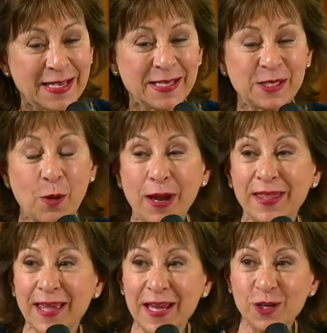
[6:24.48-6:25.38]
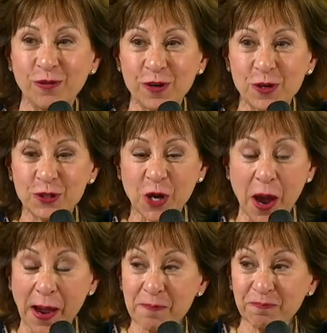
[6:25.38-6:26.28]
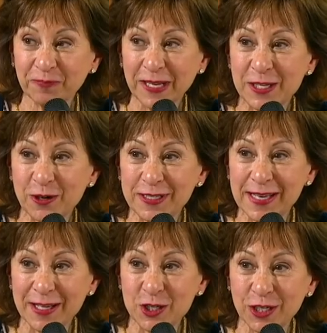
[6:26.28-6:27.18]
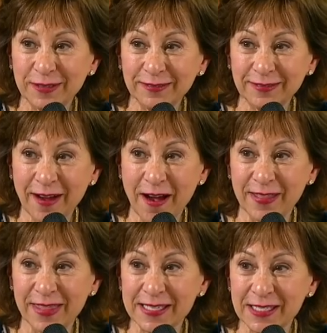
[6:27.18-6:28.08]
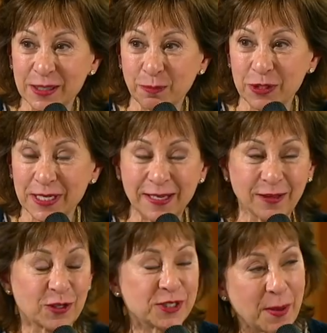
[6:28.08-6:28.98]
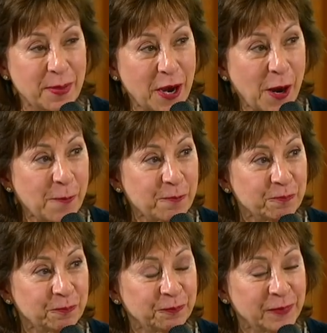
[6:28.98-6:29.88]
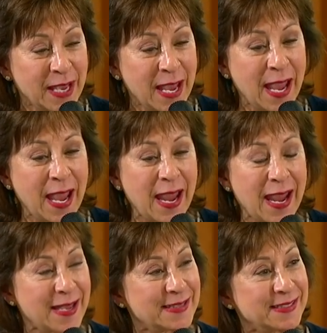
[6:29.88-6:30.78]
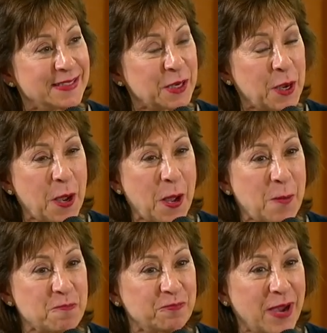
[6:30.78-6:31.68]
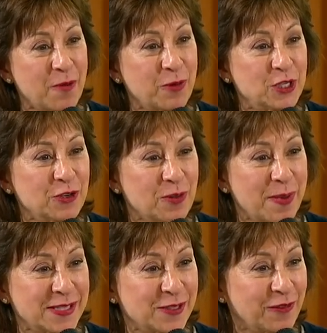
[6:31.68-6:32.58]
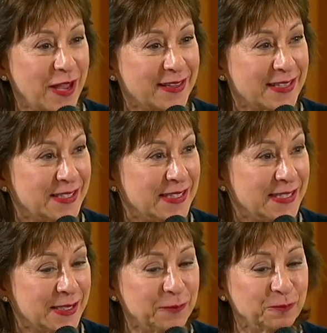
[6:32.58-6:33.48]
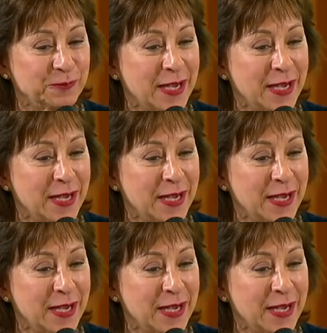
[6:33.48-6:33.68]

So I thank you for your time and your attention on this particular seminar, and I wish you the best of luck this season.